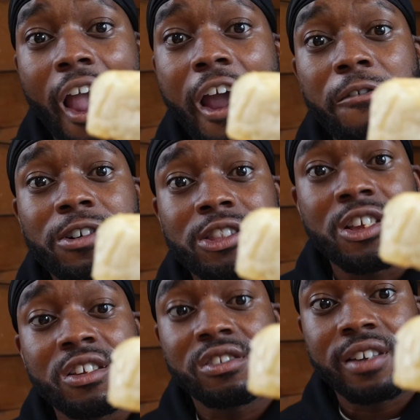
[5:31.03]

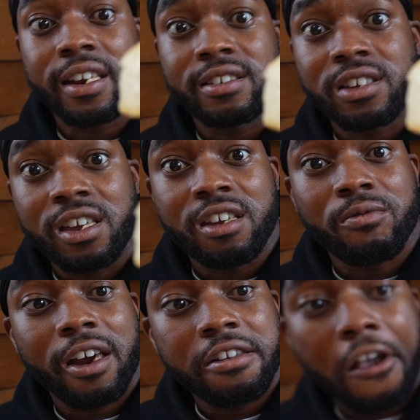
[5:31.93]
Everything is at a 10
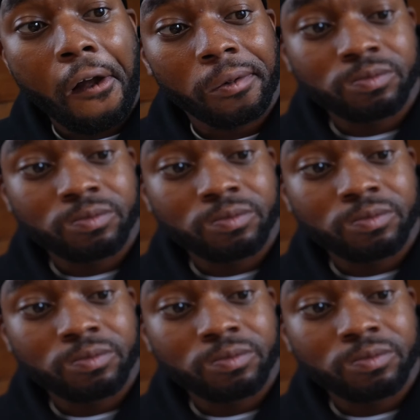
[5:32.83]
right now.